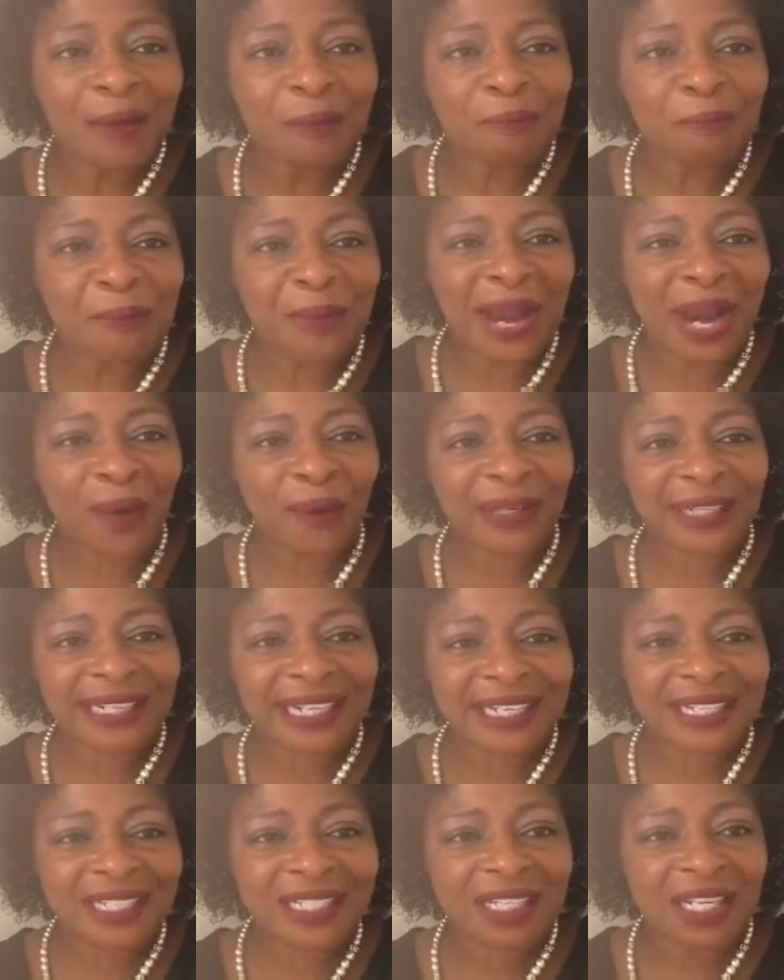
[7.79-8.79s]

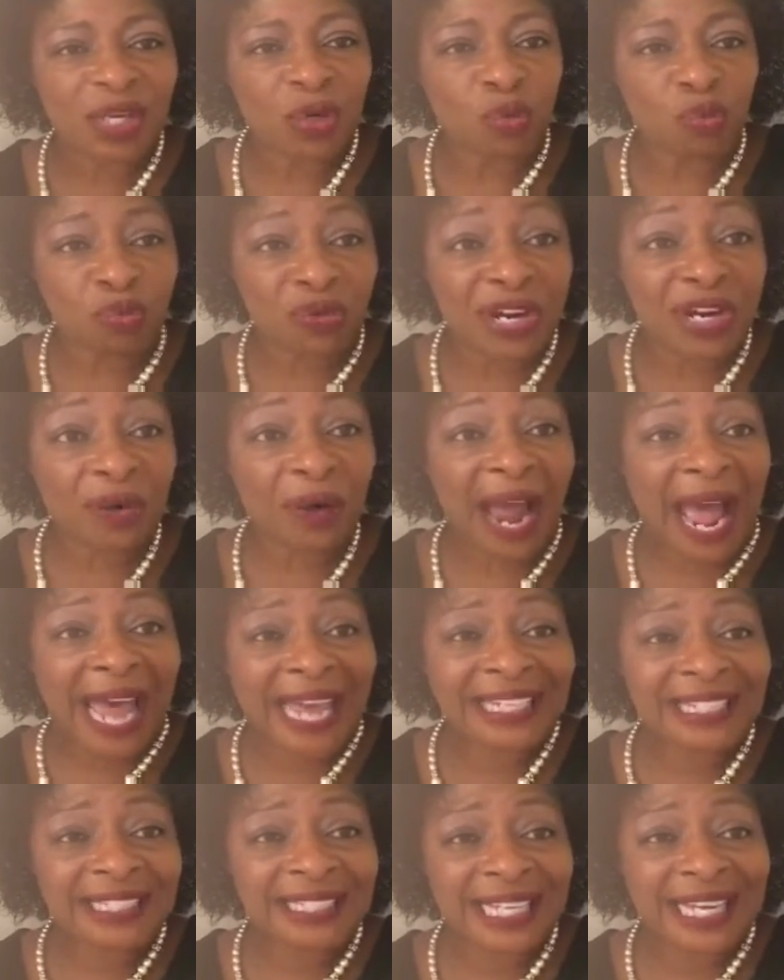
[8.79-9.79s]
Maryland's Real
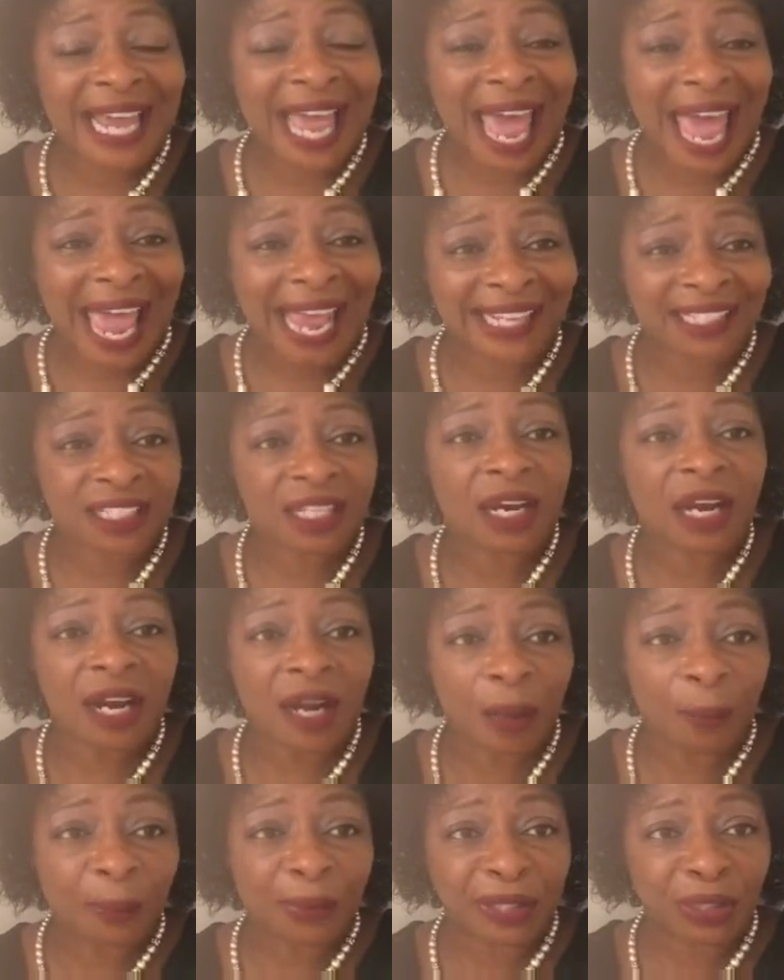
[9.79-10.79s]
ID Act
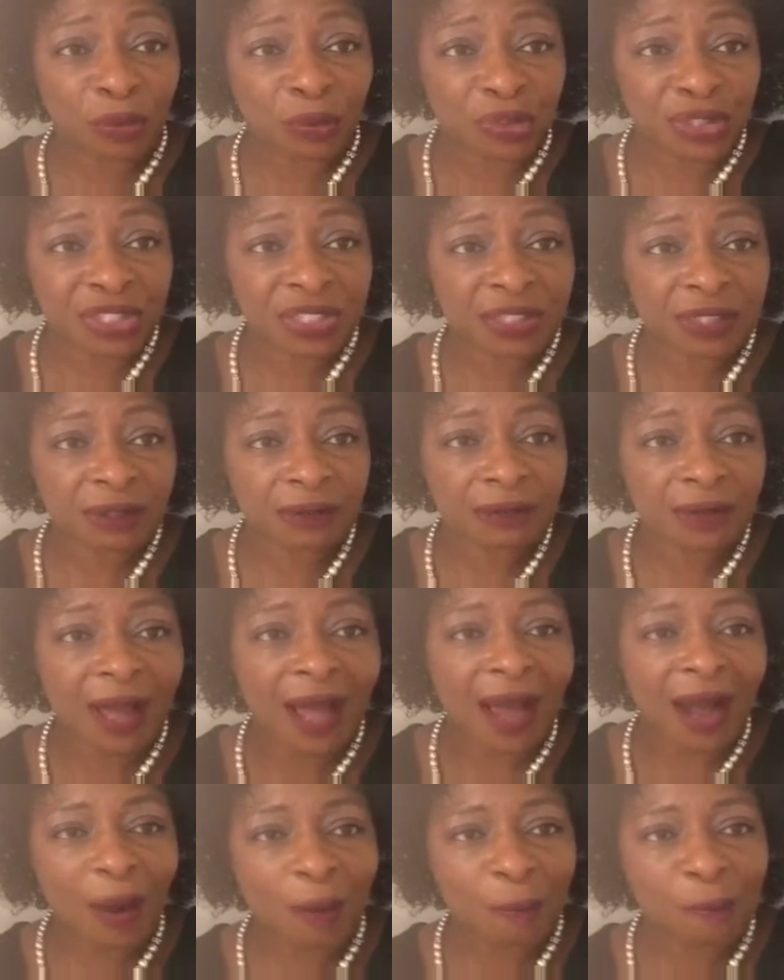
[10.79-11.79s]
abuse,
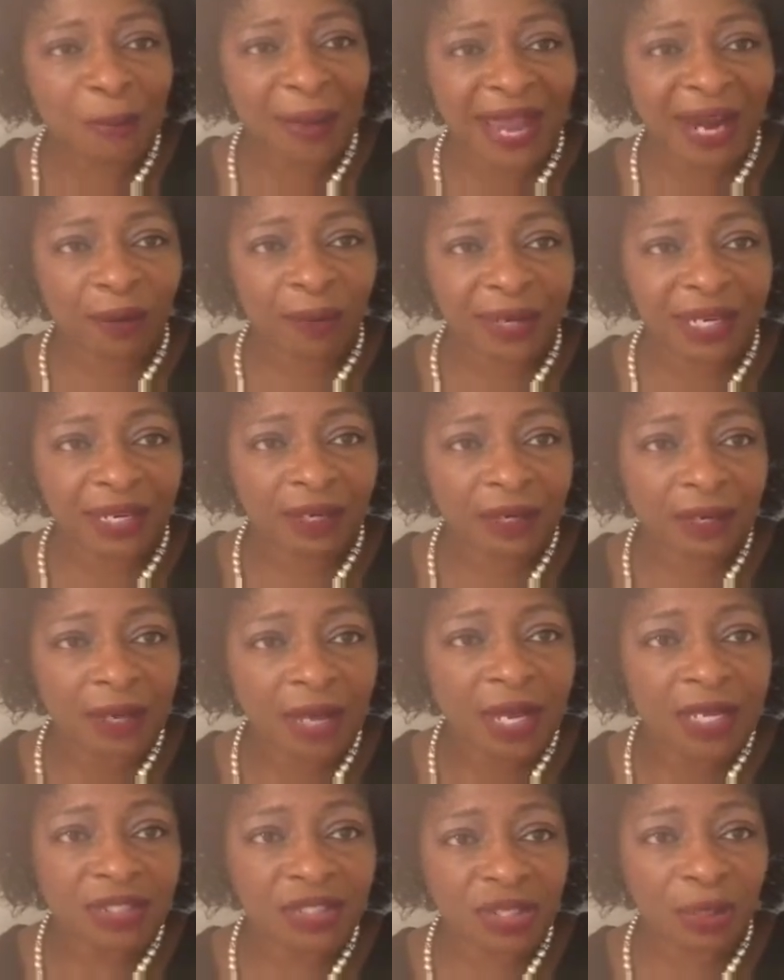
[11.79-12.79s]
a barrier
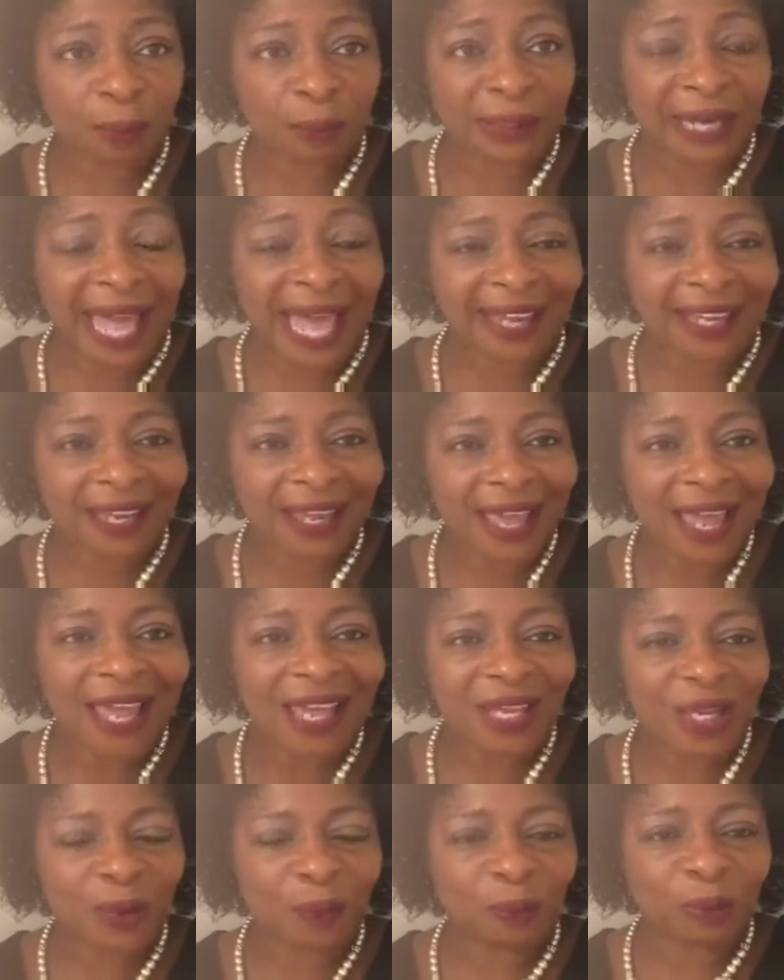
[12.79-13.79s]
to black
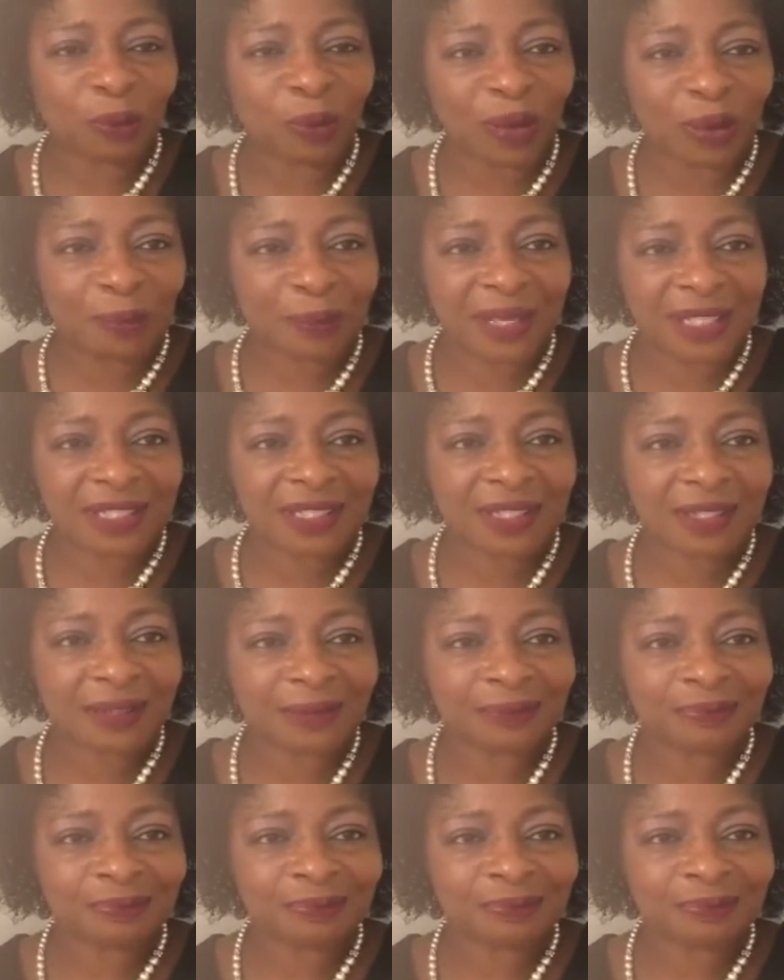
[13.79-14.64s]
employment.